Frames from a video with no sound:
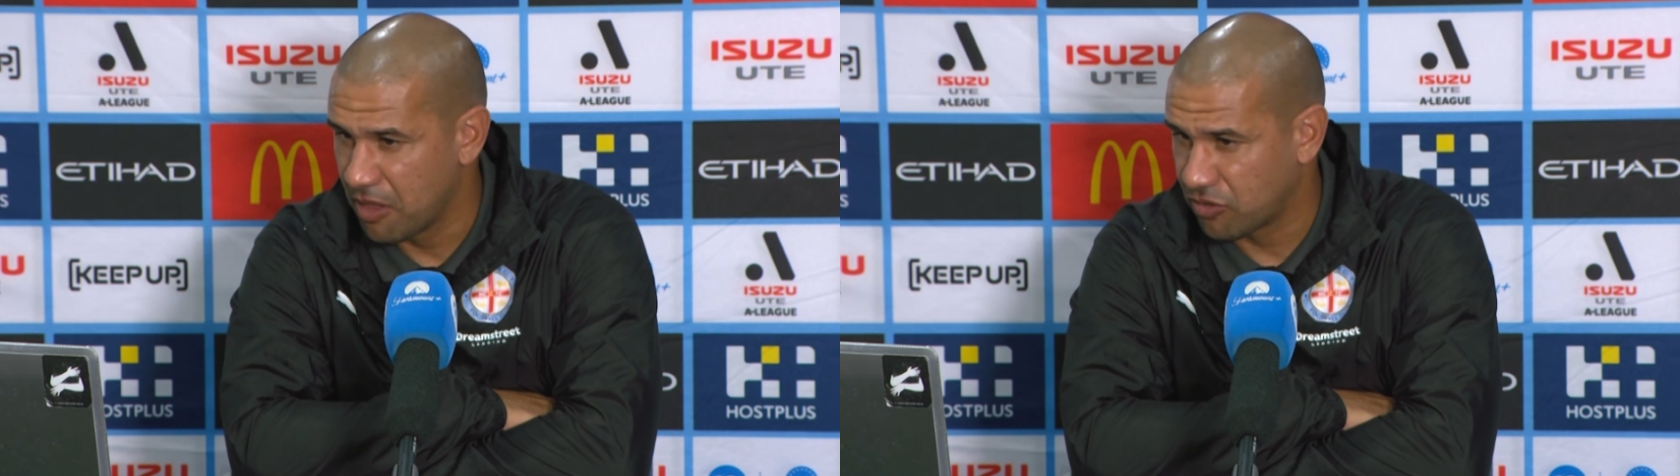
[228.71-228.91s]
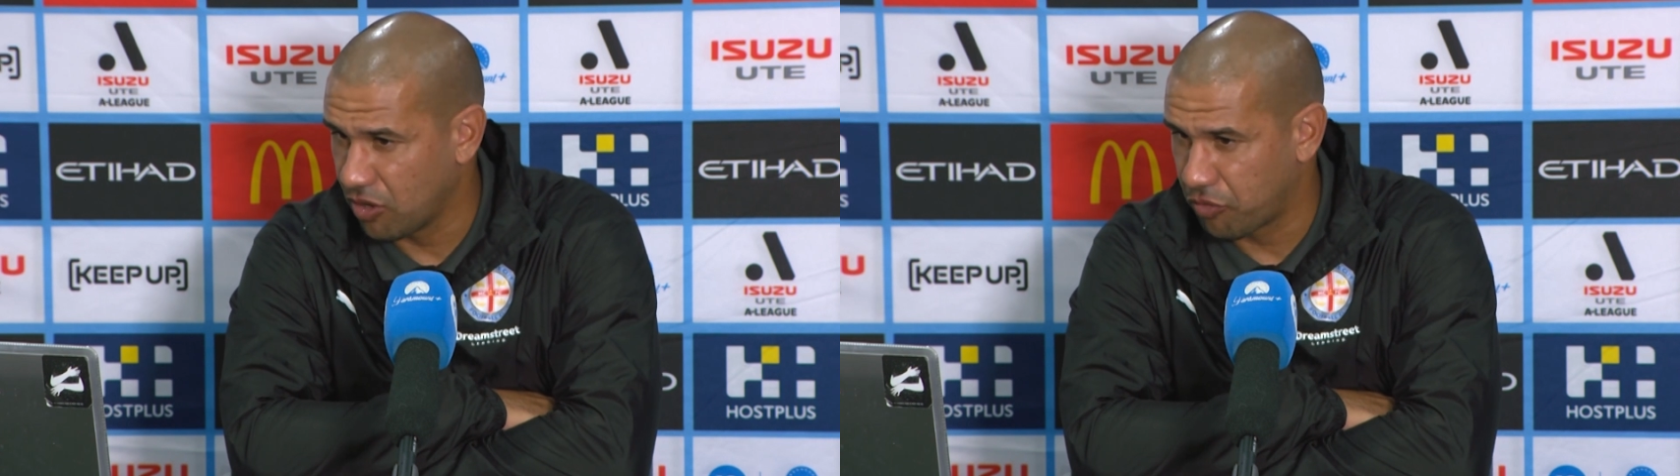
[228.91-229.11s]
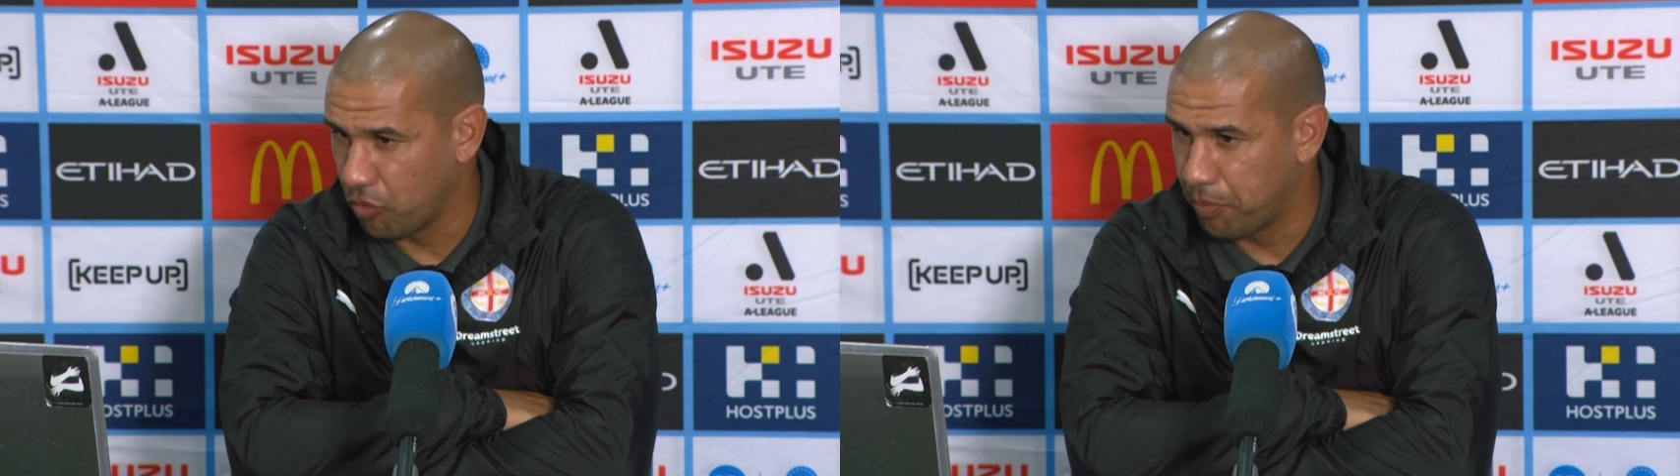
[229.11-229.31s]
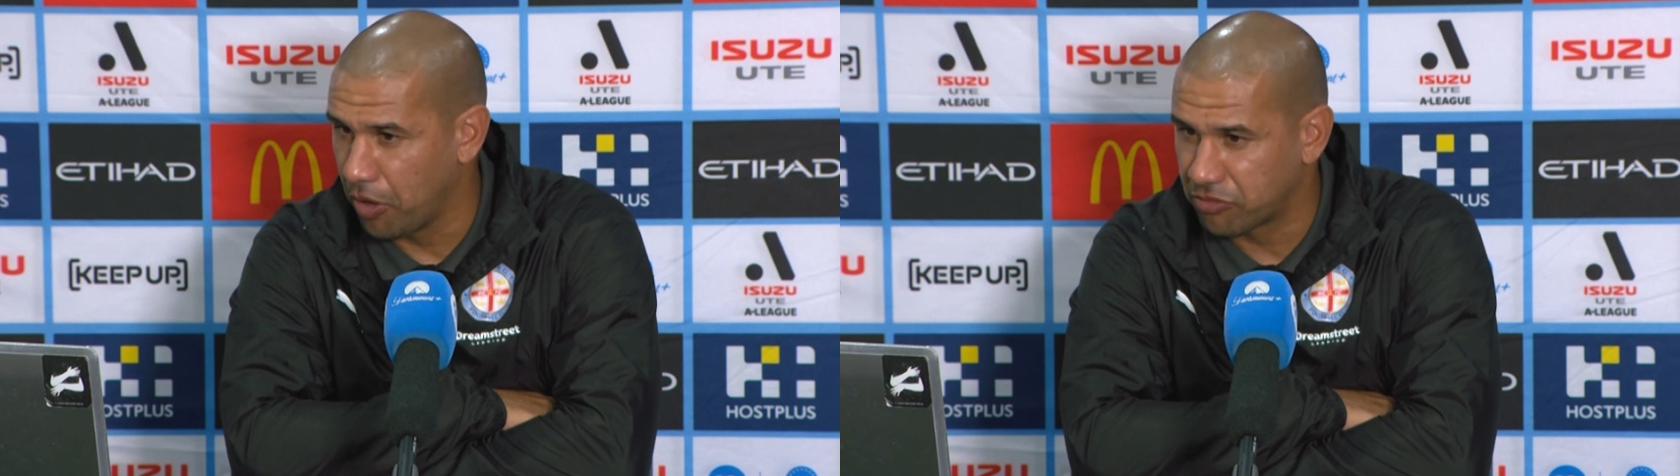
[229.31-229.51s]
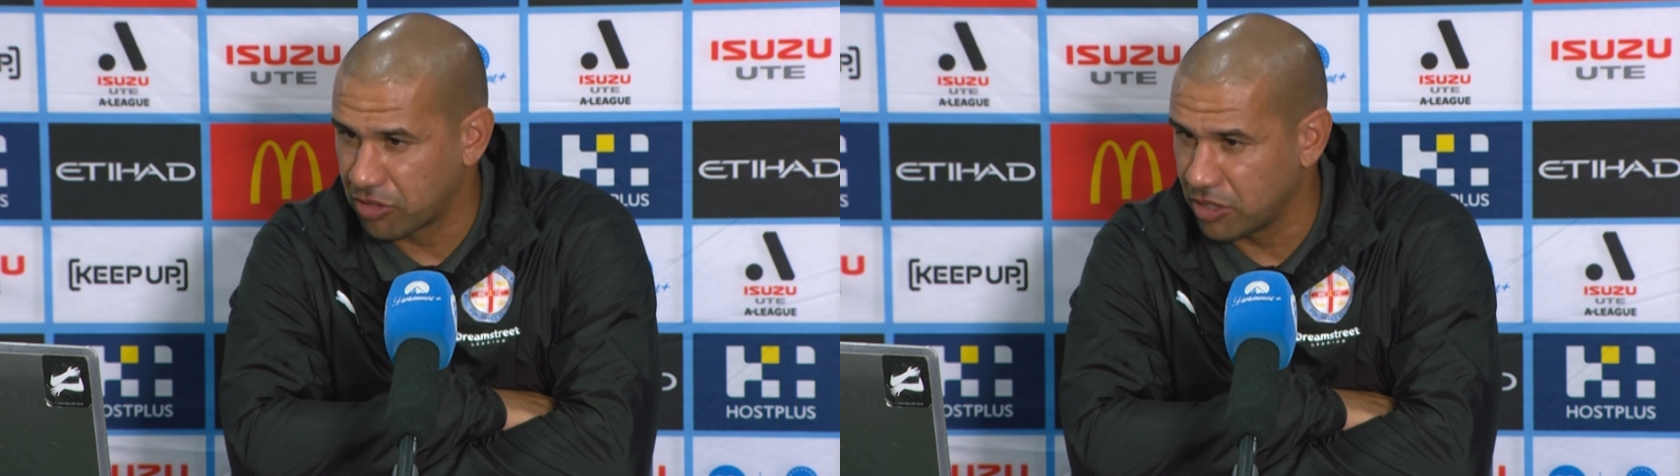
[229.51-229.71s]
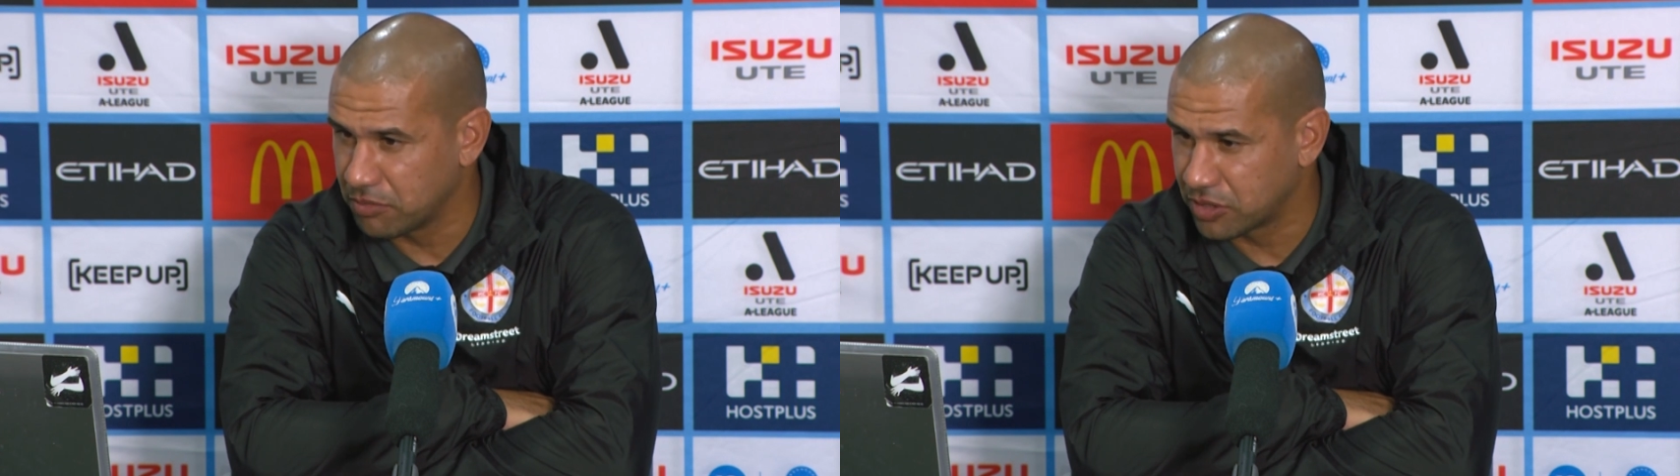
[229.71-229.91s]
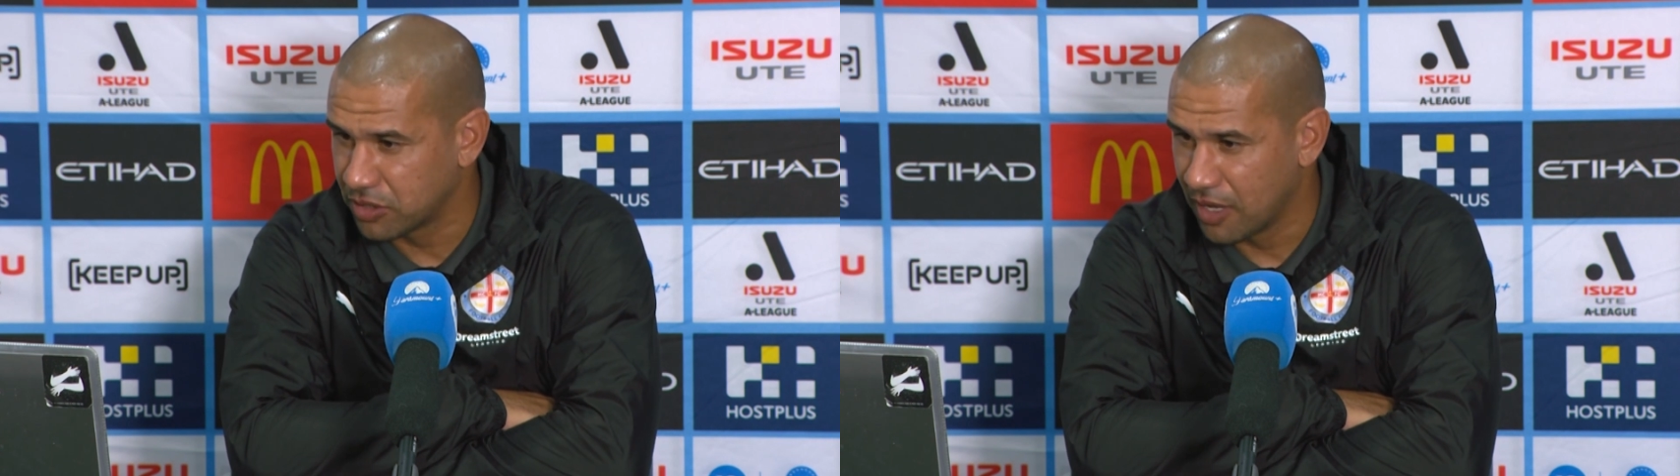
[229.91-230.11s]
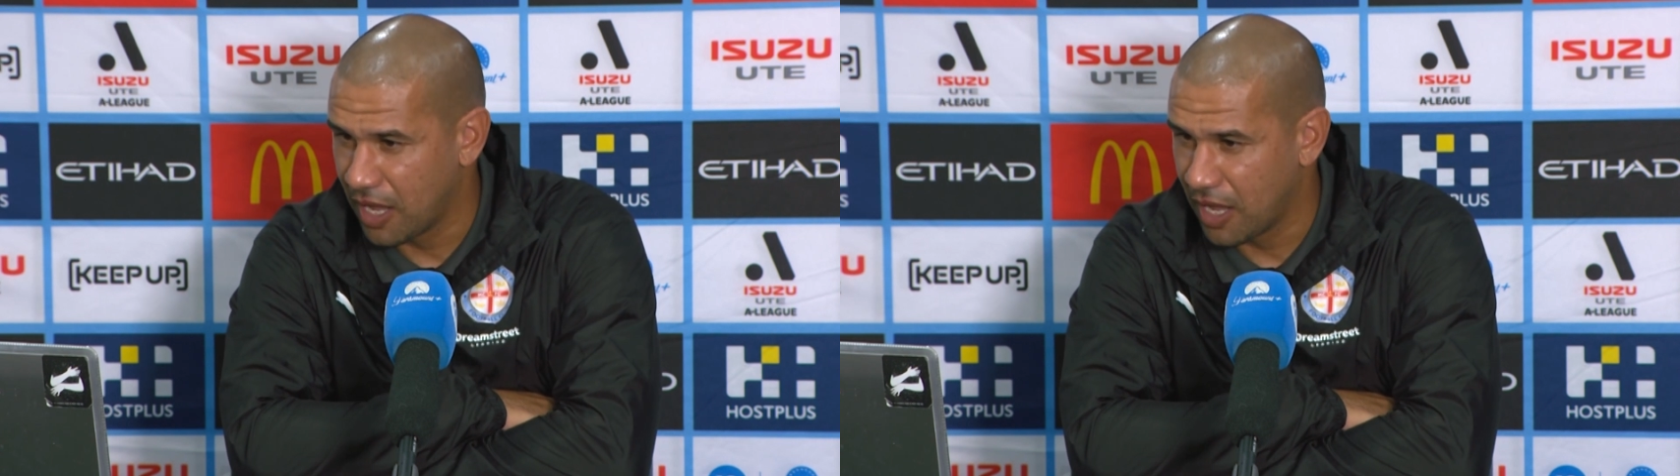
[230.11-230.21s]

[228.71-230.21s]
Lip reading: So I thought both teams